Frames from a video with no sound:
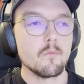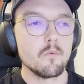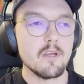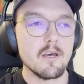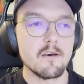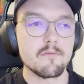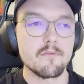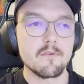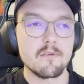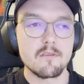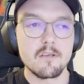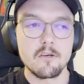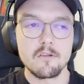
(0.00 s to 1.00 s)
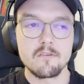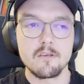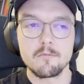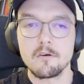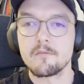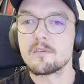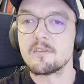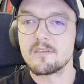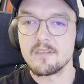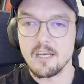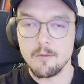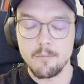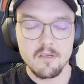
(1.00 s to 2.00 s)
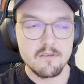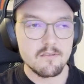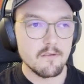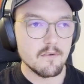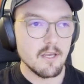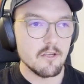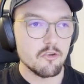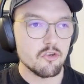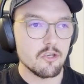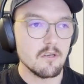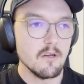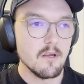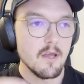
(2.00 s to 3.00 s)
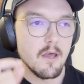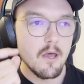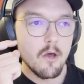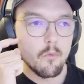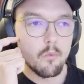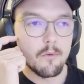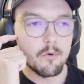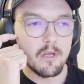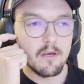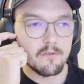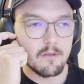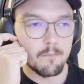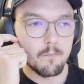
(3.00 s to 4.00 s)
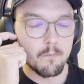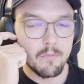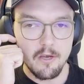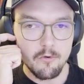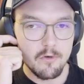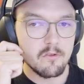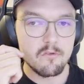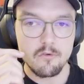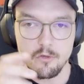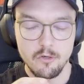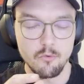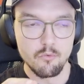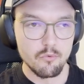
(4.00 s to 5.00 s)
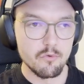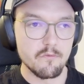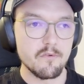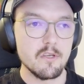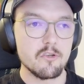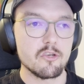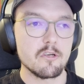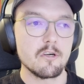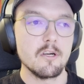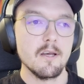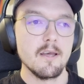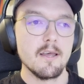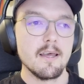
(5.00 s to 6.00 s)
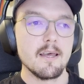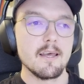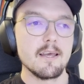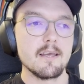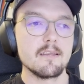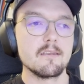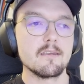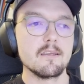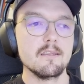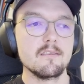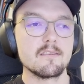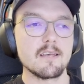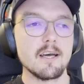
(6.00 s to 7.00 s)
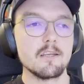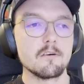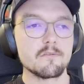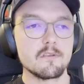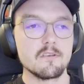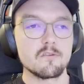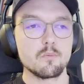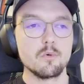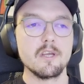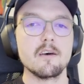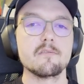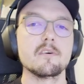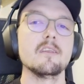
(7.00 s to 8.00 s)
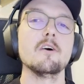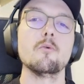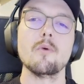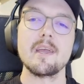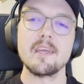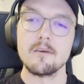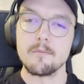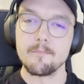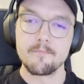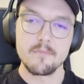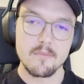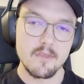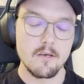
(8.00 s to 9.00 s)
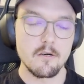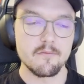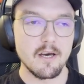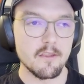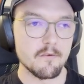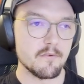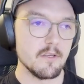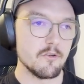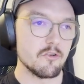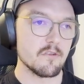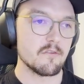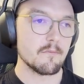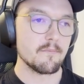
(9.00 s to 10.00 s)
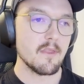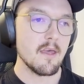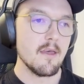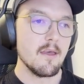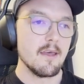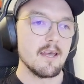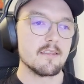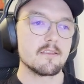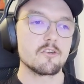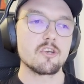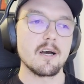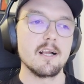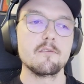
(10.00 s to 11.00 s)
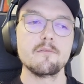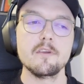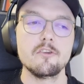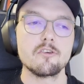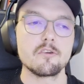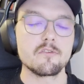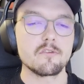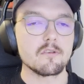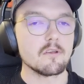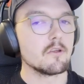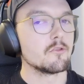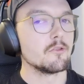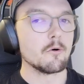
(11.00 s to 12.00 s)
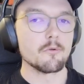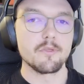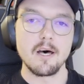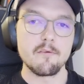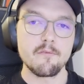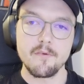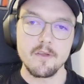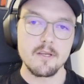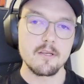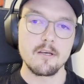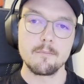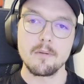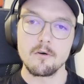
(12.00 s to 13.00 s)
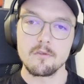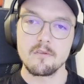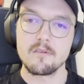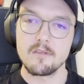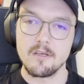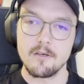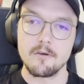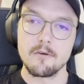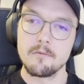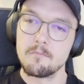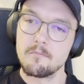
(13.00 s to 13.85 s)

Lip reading: we have the concept of the stack-based navigation, where we have the parent or the root feature, and inside of this we have an array of other features. And the child features know nothing about their